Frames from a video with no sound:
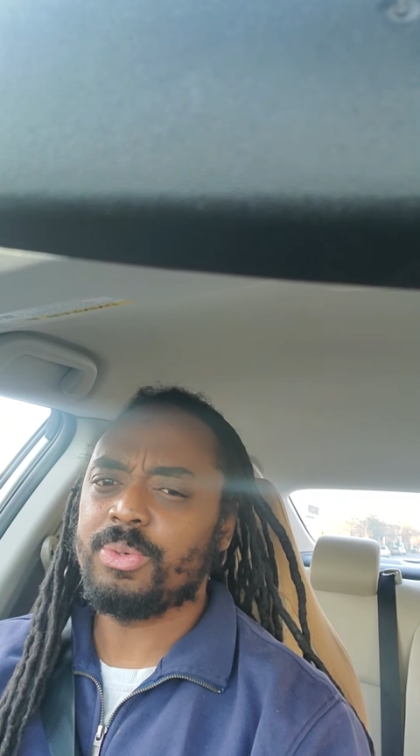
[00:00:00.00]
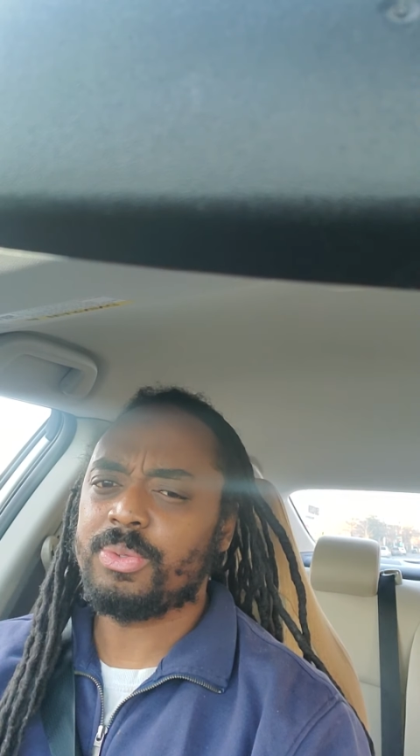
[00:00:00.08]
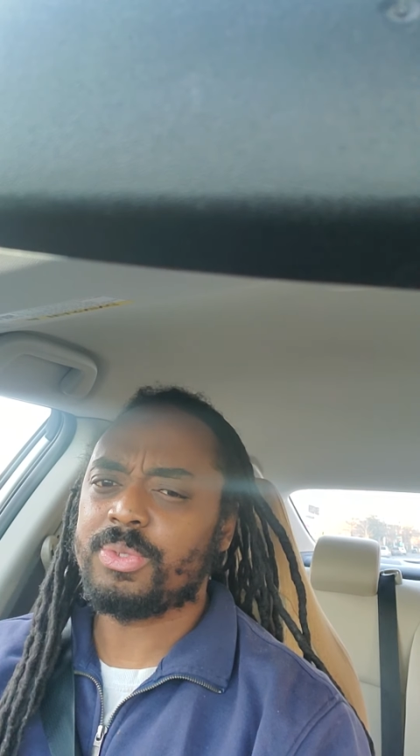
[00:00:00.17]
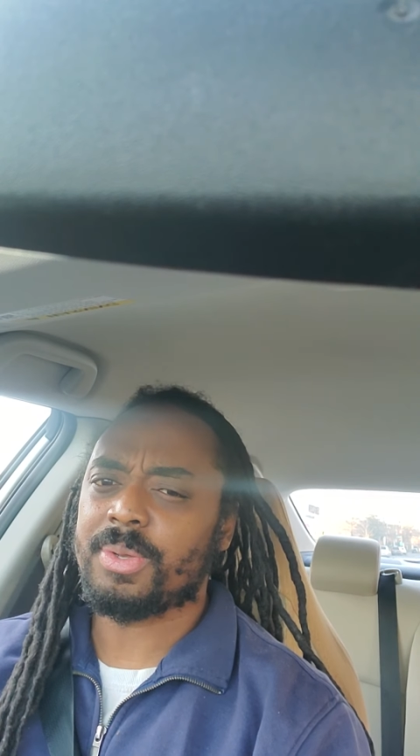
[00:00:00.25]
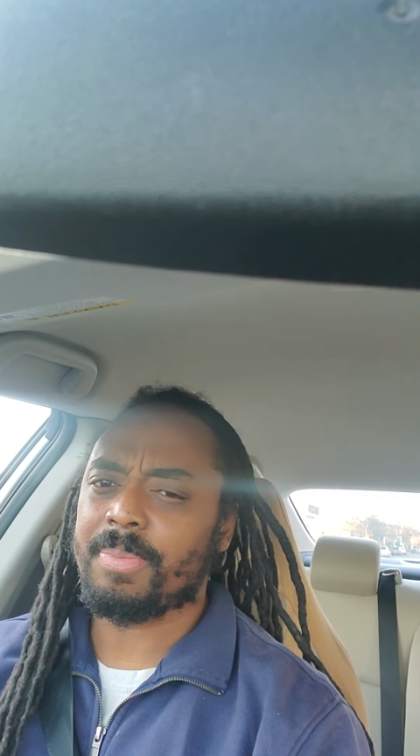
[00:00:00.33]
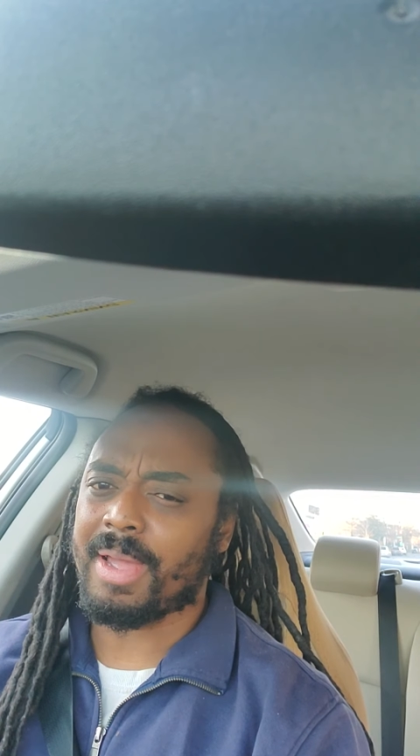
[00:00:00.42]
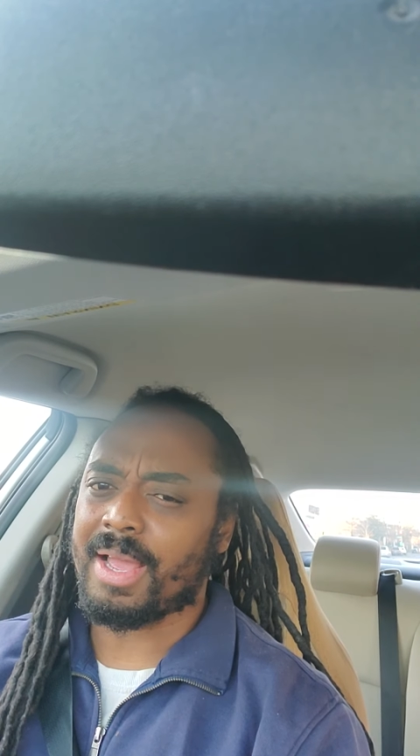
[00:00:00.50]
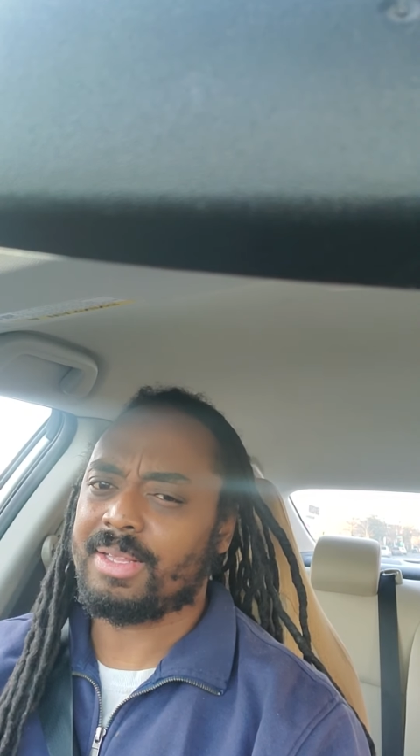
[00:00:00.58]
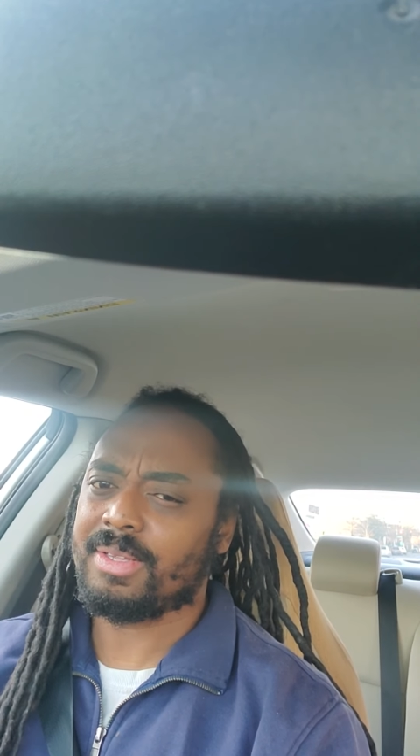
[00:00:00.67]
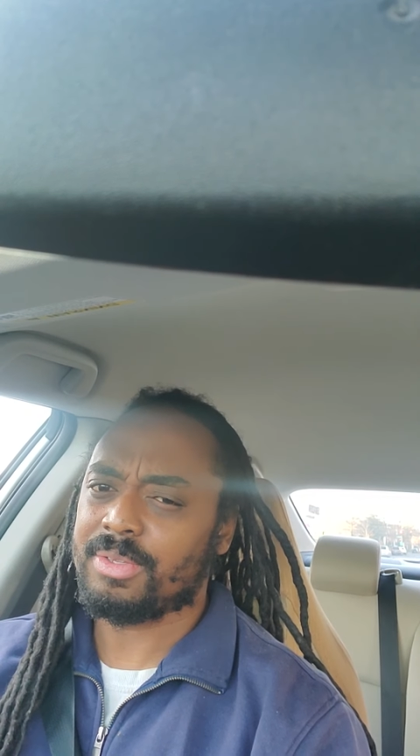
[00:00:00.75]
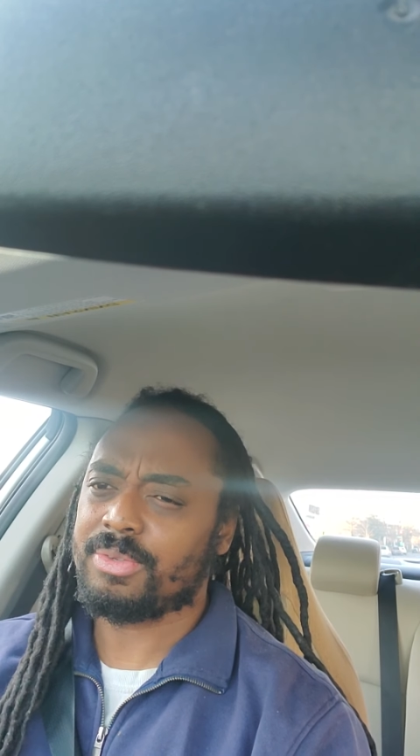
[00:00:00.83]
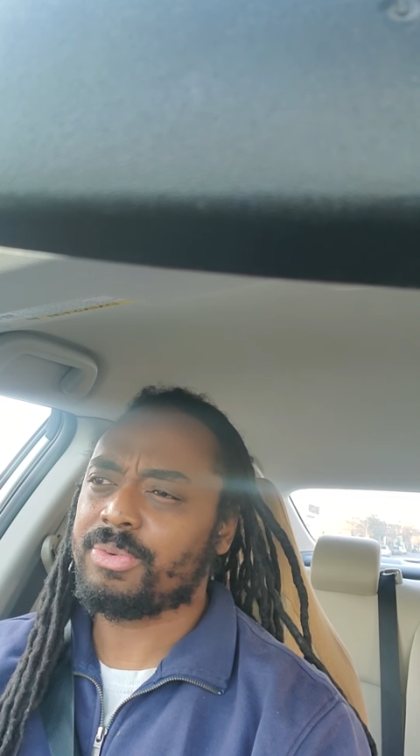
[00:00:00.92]

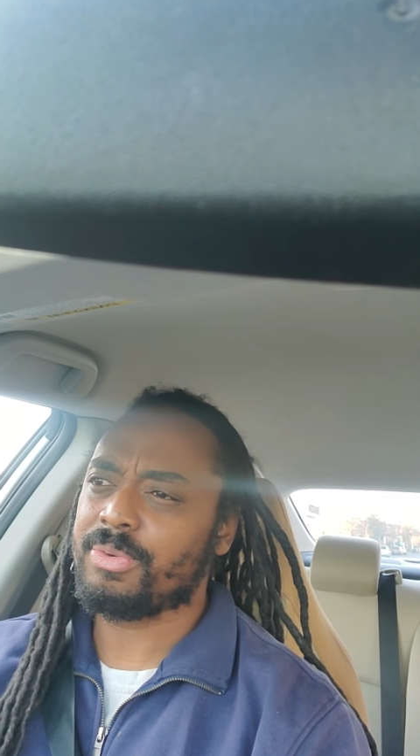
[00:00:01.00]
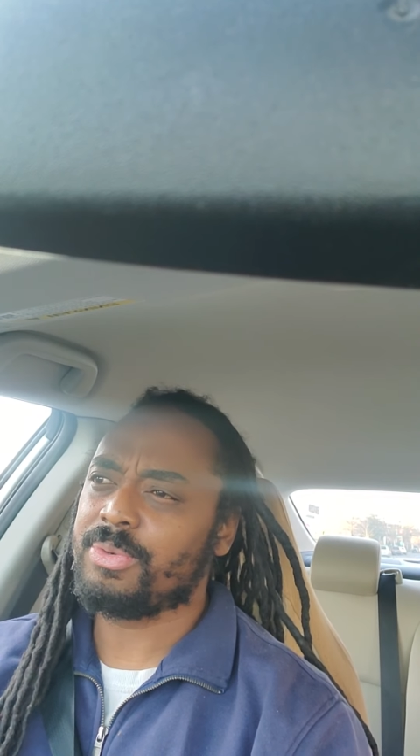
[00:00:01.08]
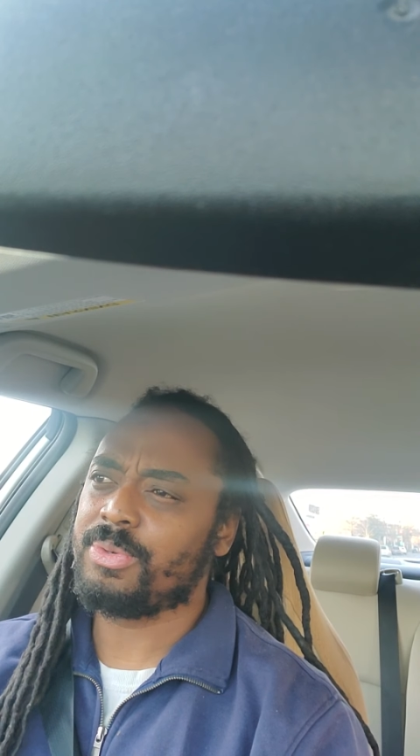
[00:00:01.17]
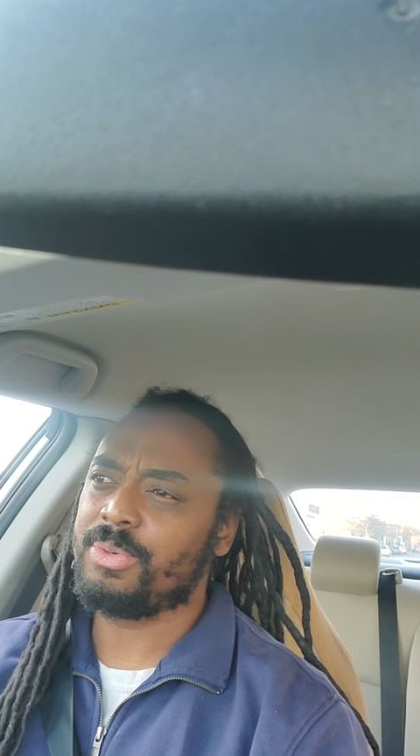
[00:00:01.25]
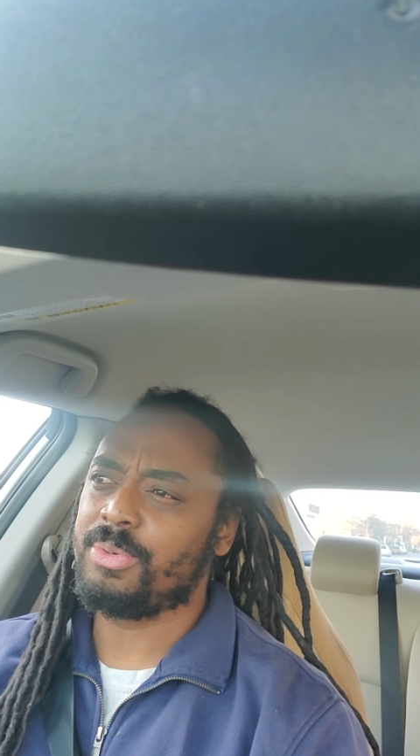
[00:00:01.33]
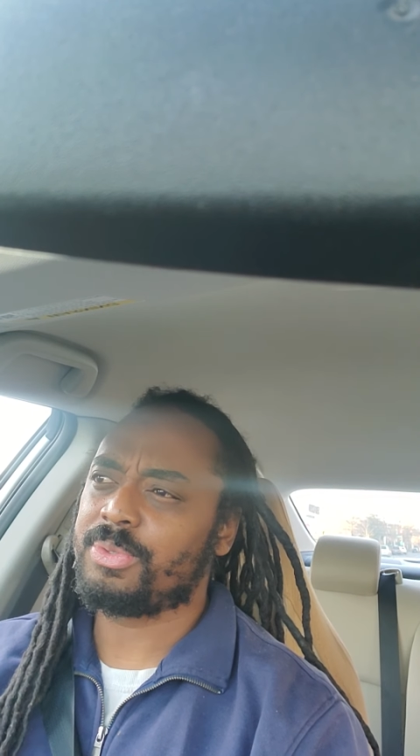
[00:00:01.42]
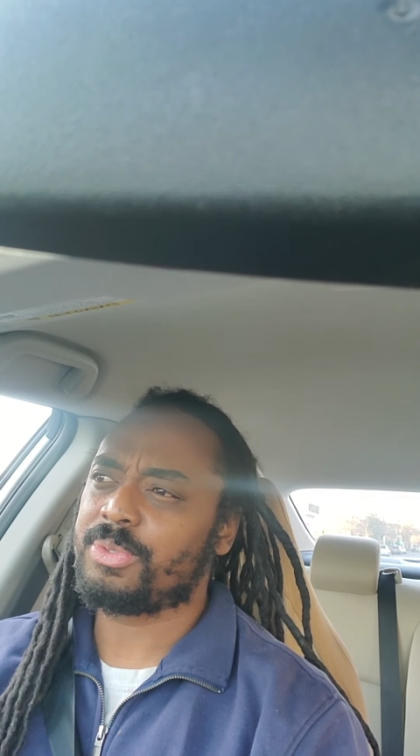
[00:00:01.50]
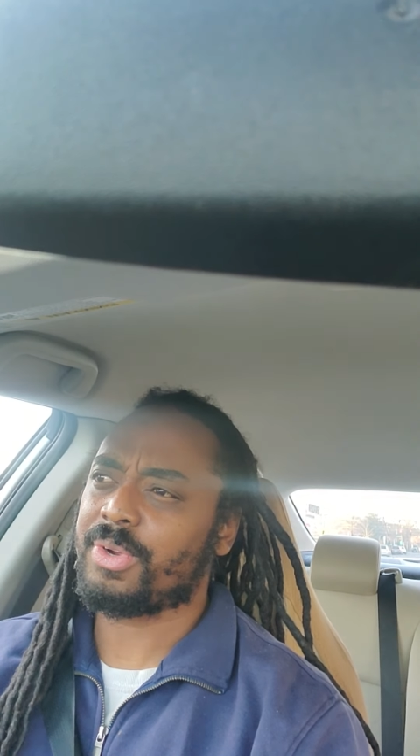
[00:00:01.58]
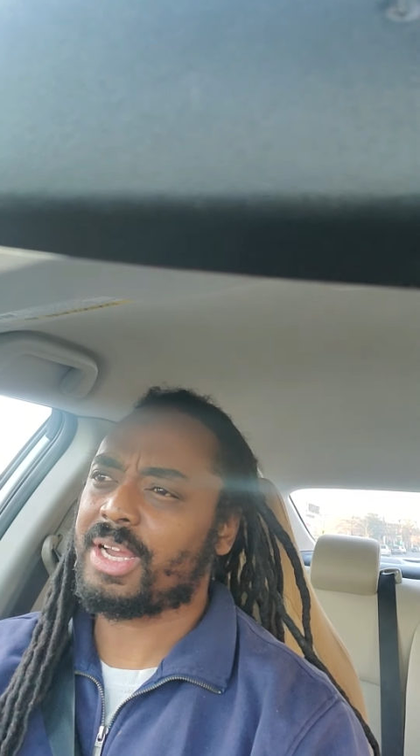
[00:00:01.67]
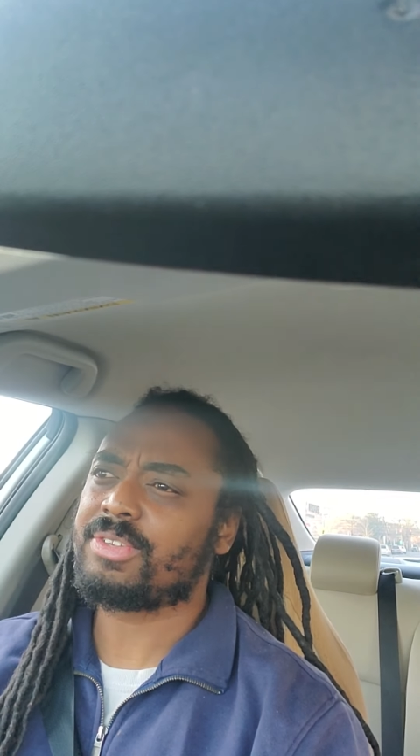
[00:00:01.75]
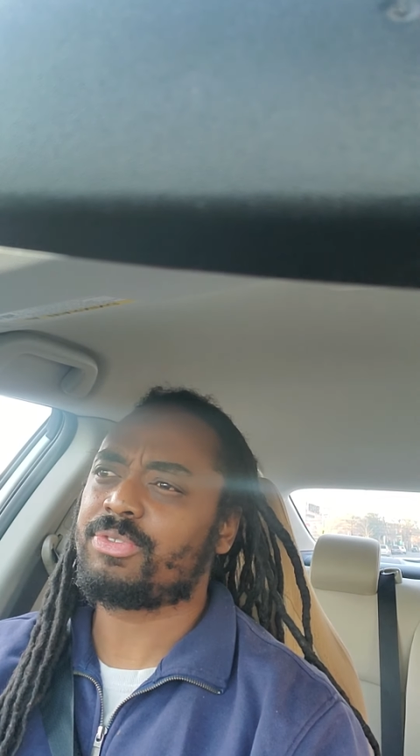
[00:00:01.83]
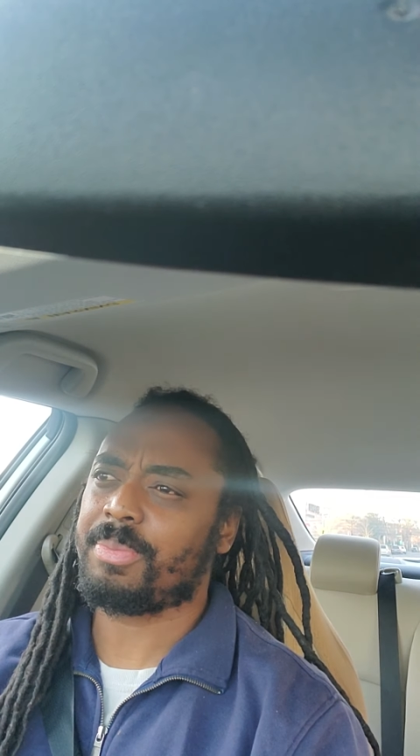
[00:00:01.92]

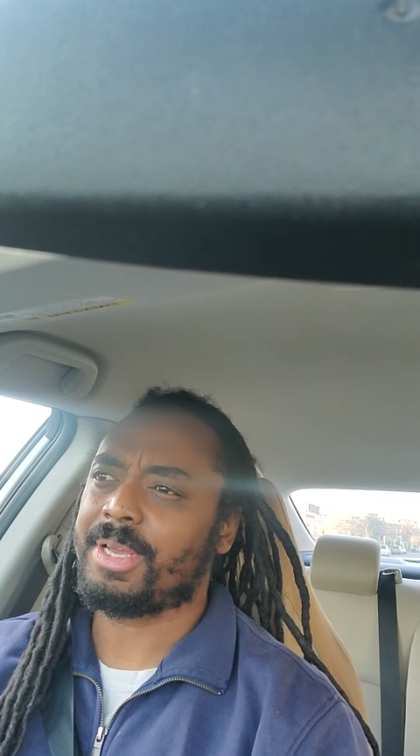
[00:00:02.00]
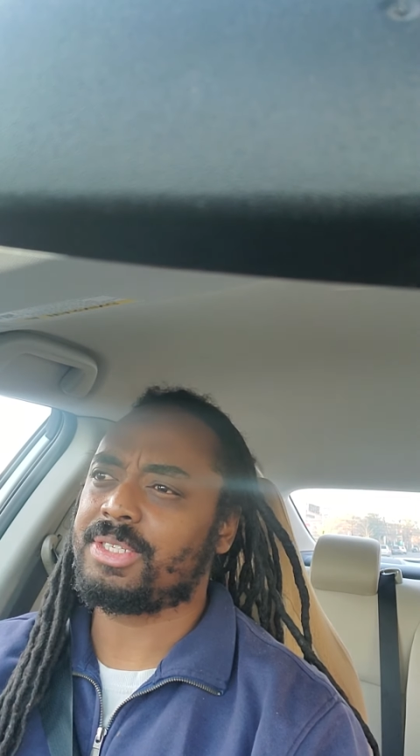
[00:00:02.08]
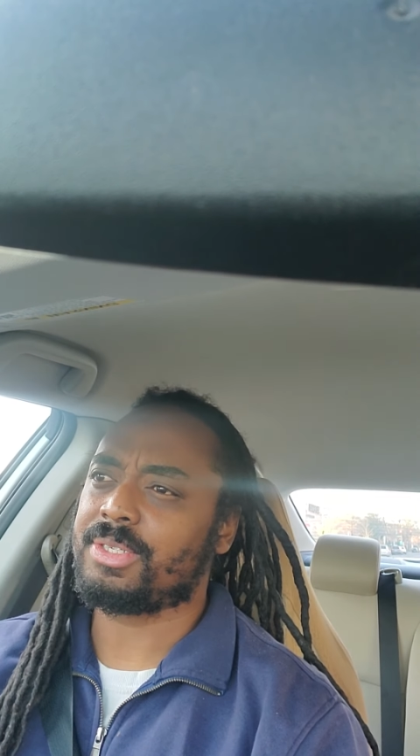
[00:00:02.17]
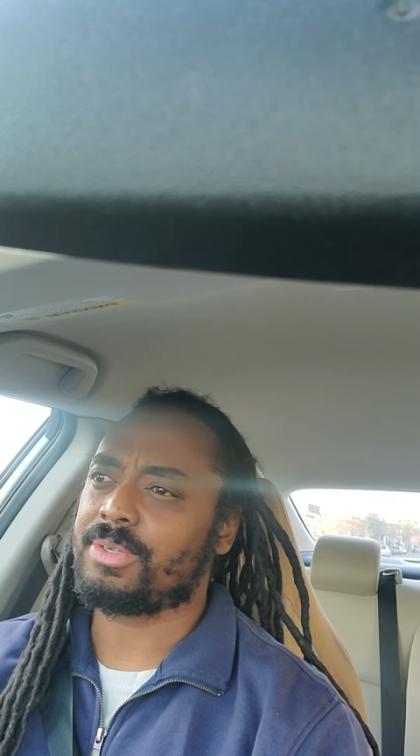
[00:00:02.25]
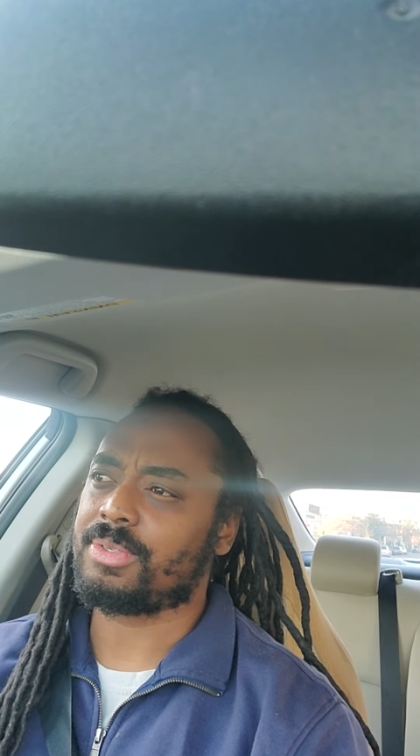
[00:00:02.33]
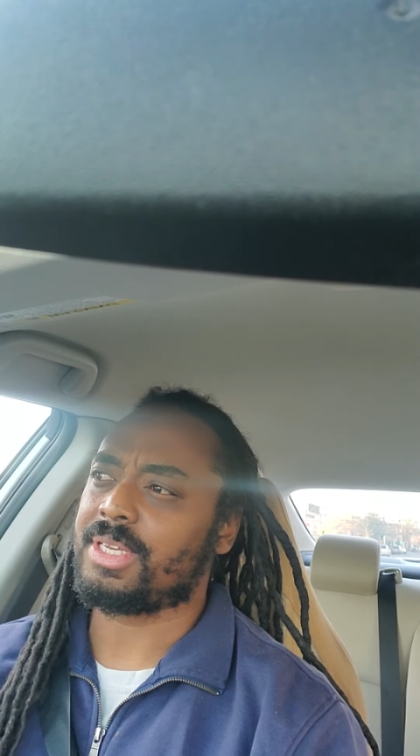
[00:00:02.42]
transformational